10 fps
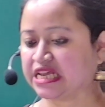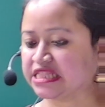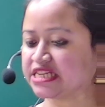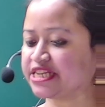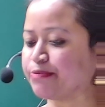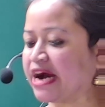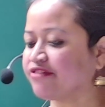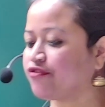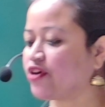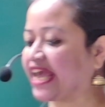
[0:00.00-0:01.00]
The demand
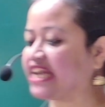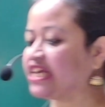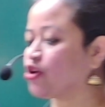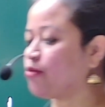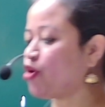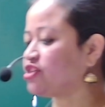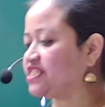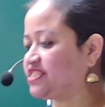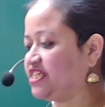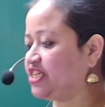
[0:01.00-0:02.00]
for any
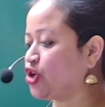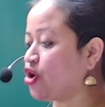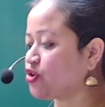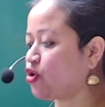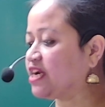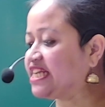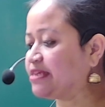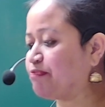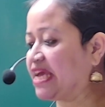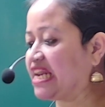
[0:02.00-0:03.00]
commodity not only
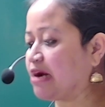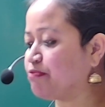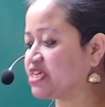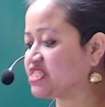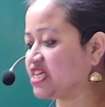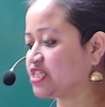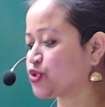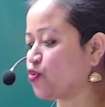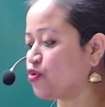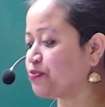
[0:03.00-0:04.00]
depend upon its
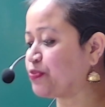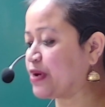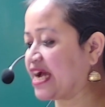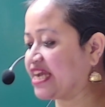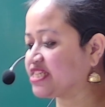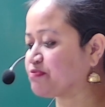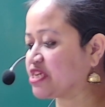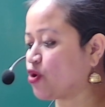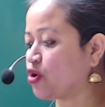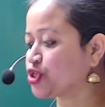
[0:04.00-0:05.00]
own price, but
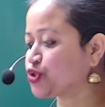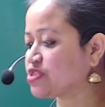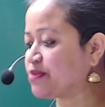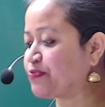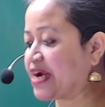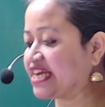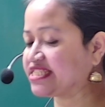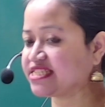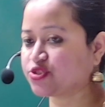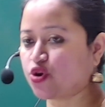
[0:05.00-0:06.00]
also the
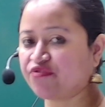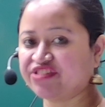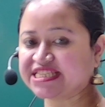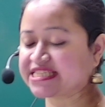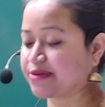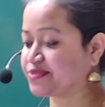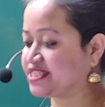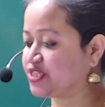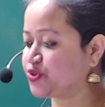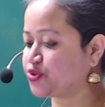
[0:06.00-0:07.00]
prices of its
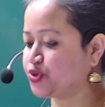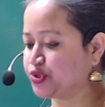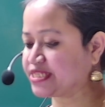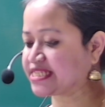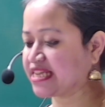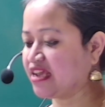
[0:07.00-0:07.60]
substitute goods.